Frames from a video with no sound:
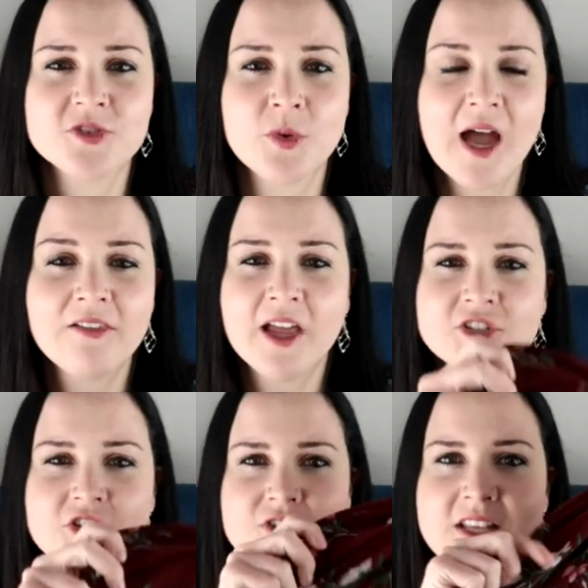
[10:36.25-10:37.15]
So I like
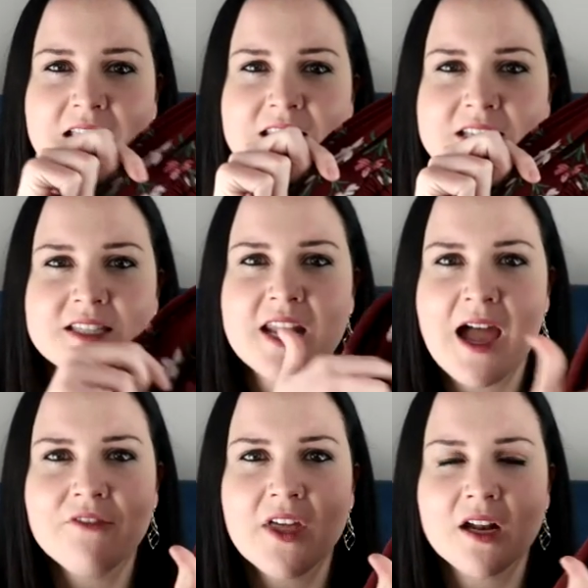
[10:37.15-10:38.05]
shirts like this that
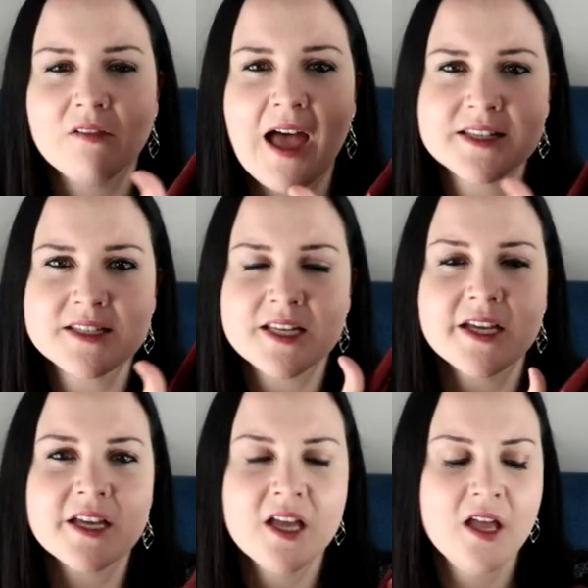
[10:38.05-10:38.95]
have that
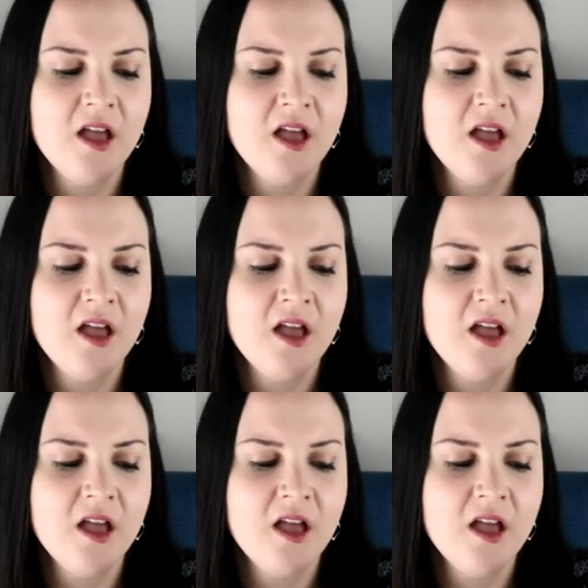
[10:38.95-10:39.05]
elastic